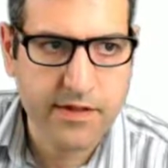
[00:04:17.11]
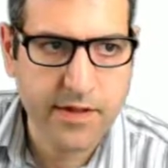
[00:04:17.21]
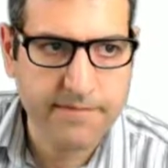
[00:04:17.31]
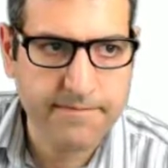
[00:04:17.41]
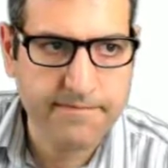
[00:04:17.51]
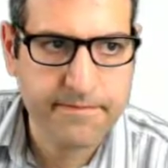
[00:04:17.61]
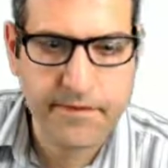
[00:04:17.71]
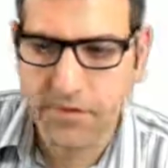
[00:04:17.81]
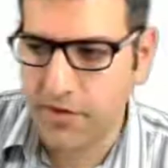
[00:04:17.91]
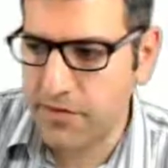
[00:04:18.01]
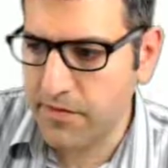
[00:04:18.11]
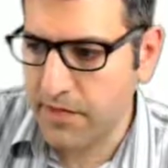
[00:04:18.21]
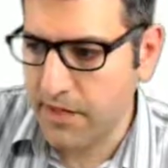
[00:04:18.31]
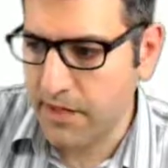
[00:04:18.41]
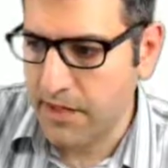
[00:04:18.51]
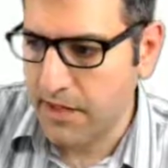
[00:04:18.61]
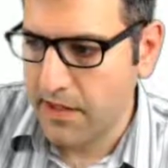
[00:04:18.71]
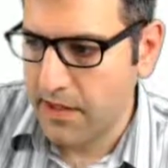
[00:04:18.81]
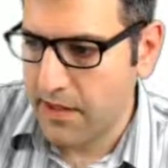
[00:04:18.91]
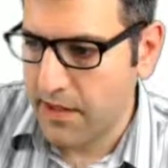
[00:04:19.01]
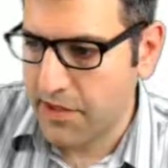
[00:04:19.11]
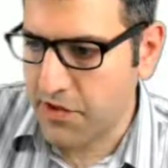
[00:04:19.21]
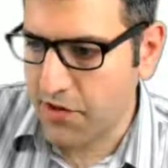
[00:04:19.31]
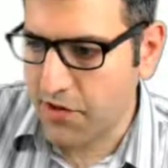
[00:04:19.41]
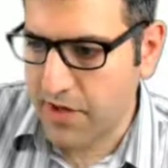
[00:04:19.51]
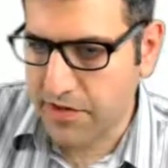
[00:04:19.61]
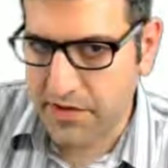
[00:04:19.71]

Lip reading: Yeah, we do. Let's go to router